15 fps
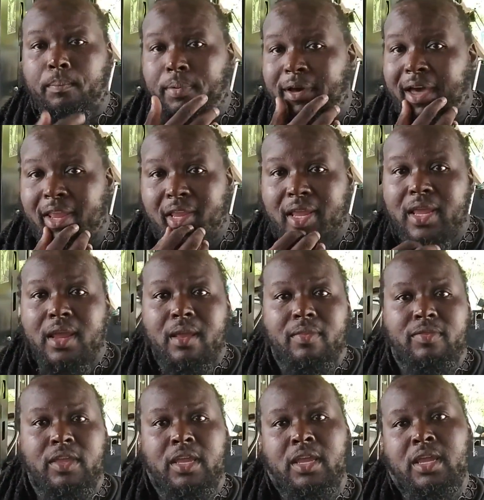But
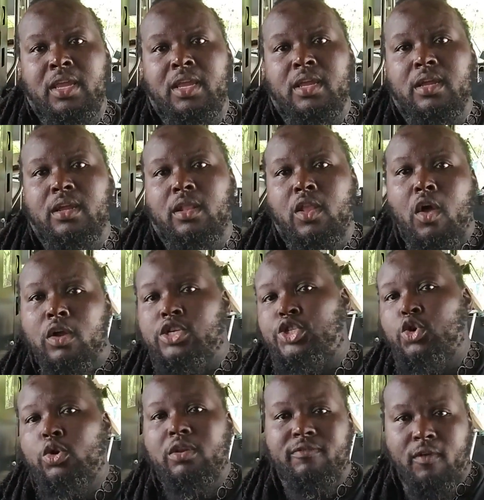the long and
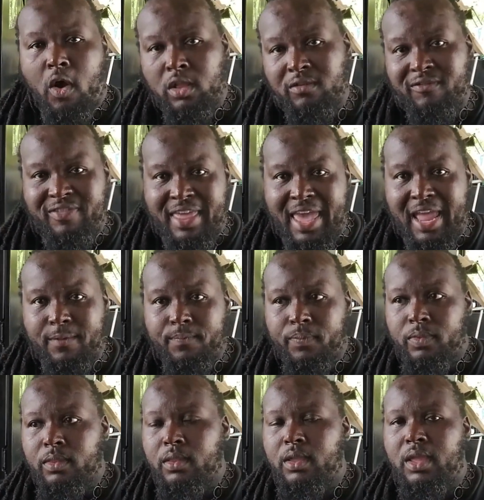short of all of that
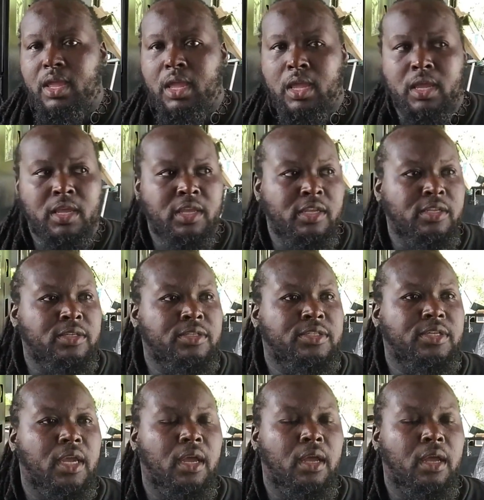is